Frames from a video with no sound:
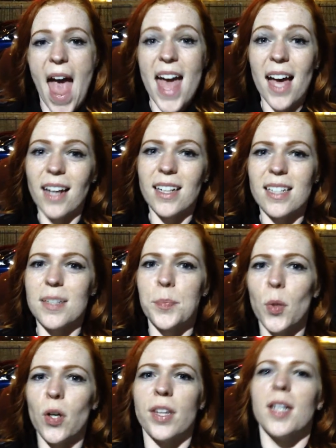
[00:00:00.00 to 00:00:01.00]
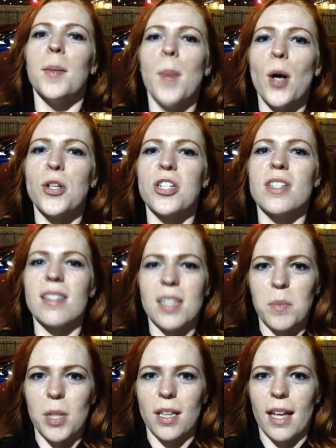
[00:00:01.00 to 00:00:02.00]
and is more than a motion
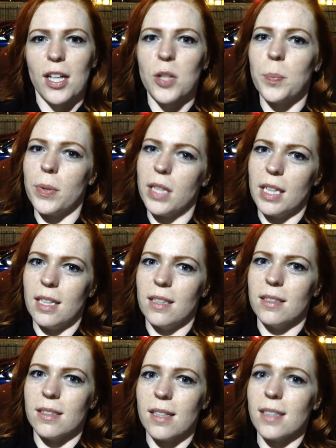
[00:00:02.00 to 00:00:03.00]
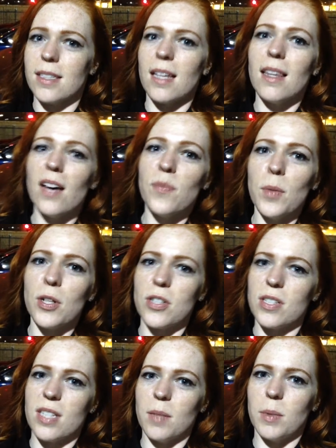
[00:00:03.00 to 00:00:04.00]
simulator, please, because I love
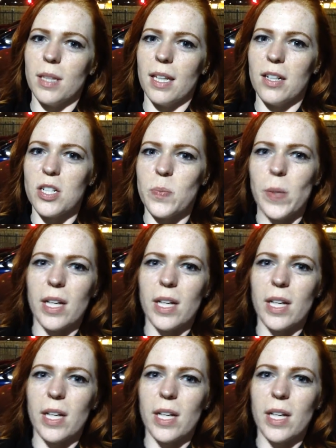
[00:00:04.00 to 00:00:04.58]
motion simulators,